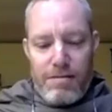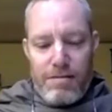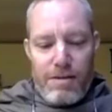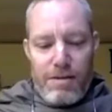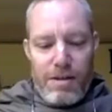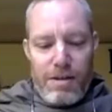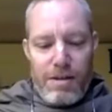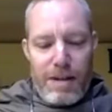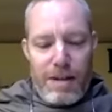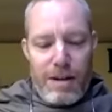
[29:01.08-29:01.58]
because
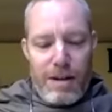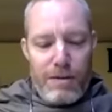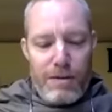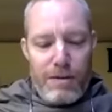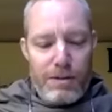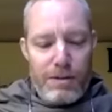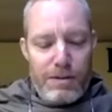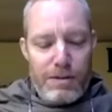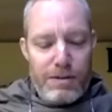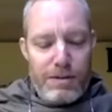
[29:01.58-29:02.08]
they're,
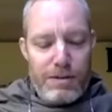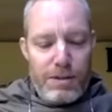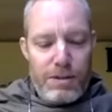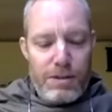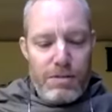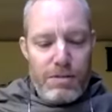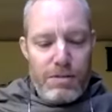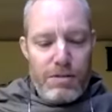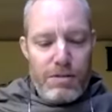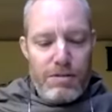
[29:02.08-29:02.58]
as I said,
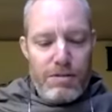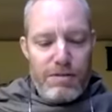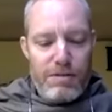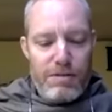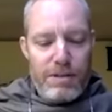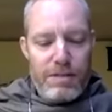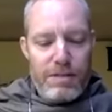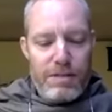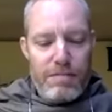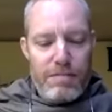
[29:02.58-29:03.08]
they're
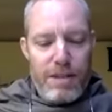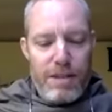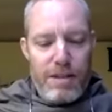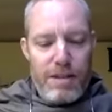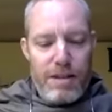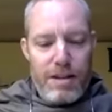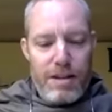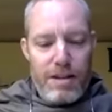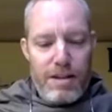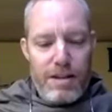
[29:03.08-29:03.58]
very powerful
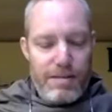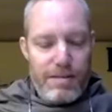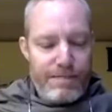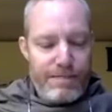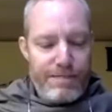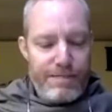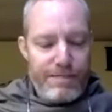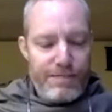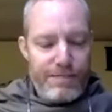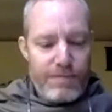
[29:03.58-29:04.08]
in terms
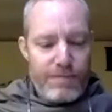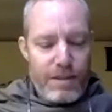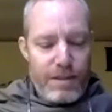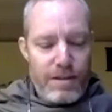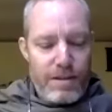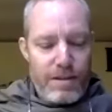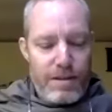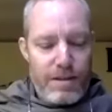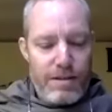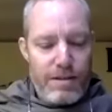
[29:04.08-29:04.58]

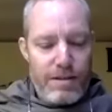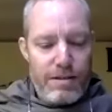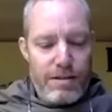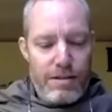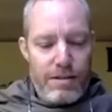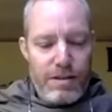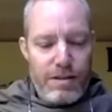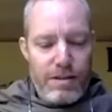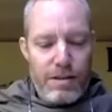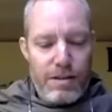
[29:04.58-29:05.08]
of
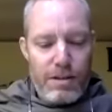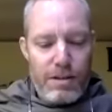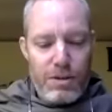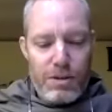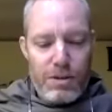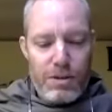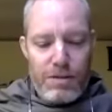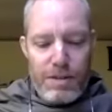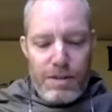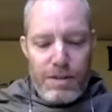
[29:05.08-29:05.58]
meditating
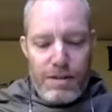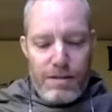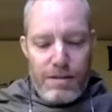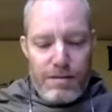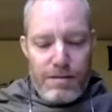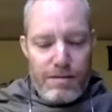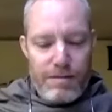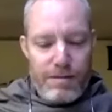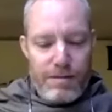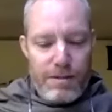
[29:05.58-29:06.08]
on
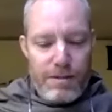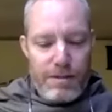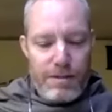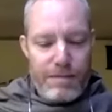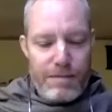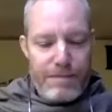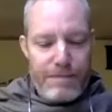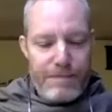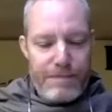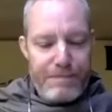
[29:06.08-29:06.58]
the lotus feet.